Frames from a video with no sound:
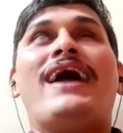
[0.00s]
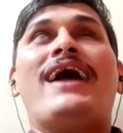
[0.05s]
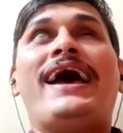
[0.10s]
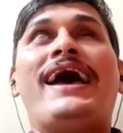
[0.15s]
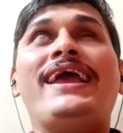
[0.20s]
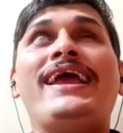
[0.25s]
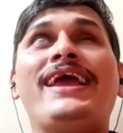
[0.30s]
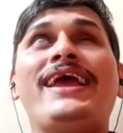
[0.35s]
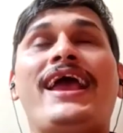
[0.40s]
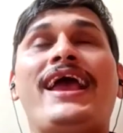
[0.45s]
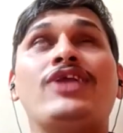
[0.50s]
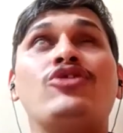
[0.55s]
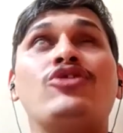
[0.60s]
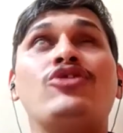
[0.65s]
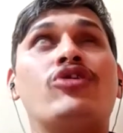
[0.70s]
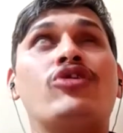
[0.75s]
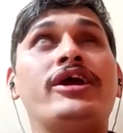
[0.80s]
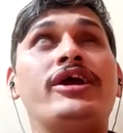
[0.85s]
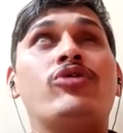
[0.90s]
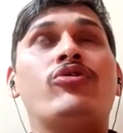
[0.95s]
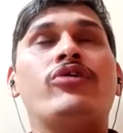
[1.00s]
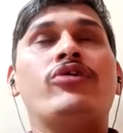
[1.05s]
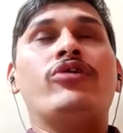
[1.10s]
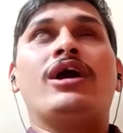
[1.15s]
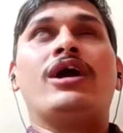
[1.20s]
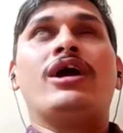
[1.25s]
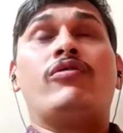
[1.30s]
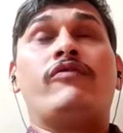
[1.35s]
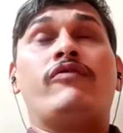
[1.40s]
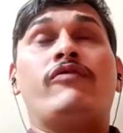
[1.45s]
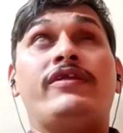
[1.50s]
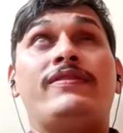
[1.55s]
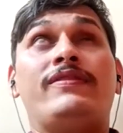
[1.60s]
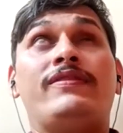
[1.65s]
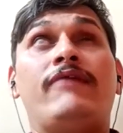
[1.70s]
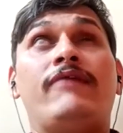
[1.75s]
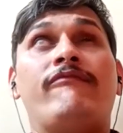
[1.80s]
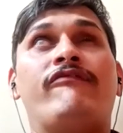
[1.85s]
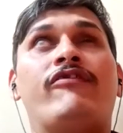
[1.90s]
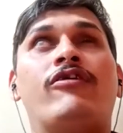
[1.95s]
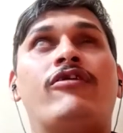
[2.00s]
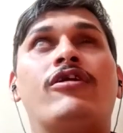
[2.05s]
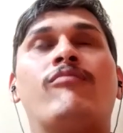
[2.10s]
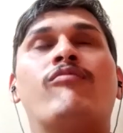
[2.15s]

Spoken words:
I enjoy going out with them for a